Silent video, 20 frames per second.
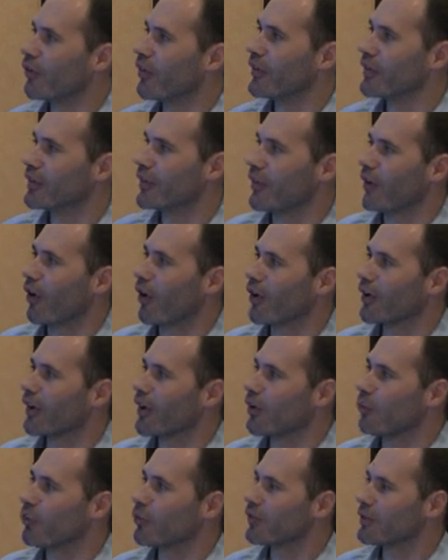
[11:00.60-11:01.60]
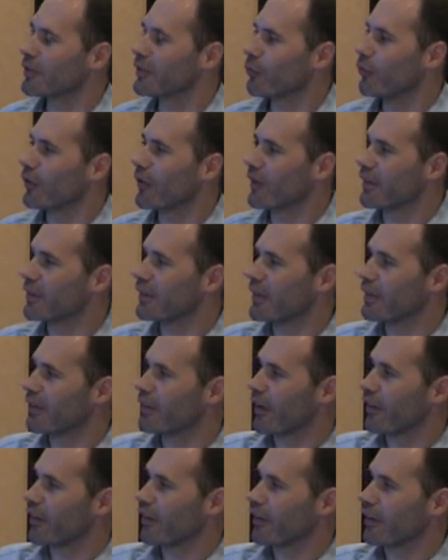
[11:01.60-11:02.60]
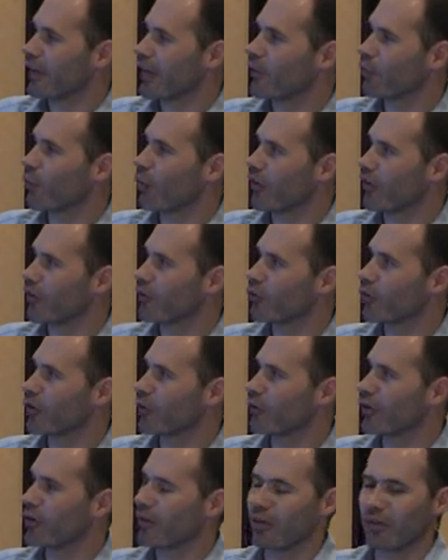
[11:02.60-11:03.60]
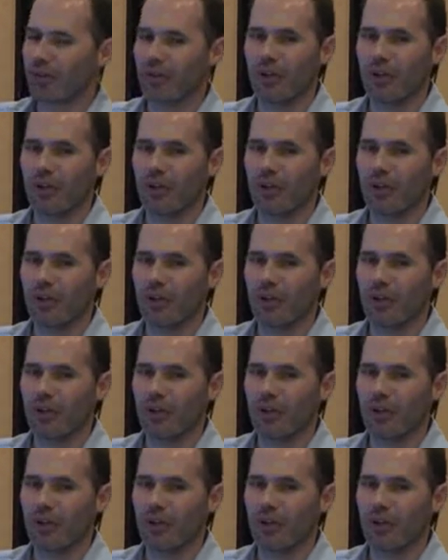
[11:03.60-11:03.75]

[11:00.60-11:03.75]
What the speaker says: this in our animals, we can see that the light water treatment